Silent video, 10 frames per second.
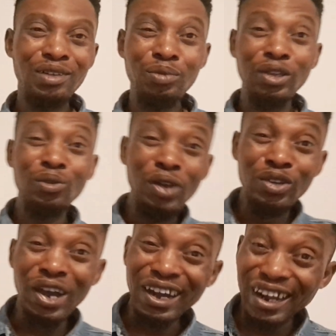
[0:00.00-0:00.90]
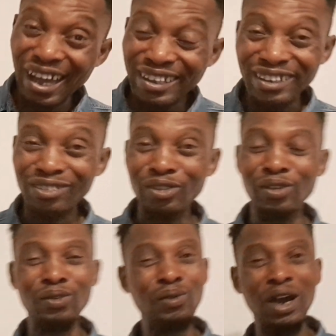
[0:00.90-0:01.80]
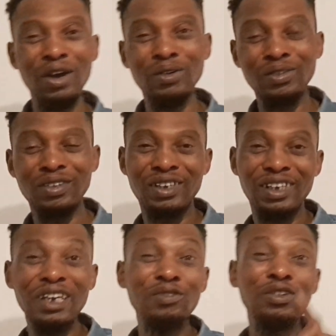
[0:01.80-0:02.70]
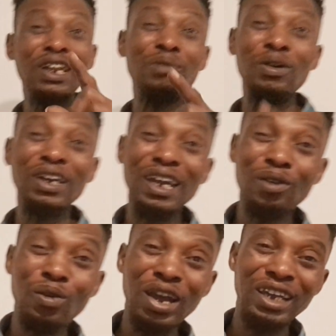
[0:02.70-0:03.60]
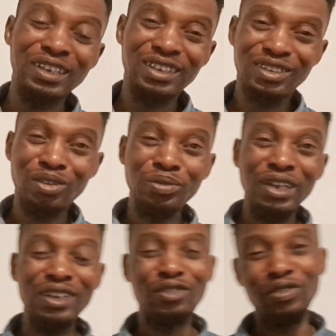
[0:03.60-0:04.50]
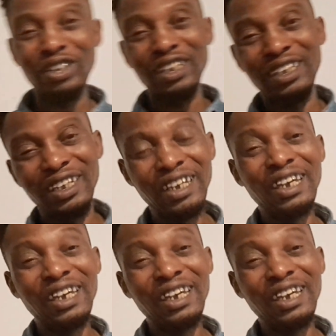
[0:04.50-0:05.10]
But the way you are reacting, you go, wow. Even Lemon kept quiet. Something is fishing.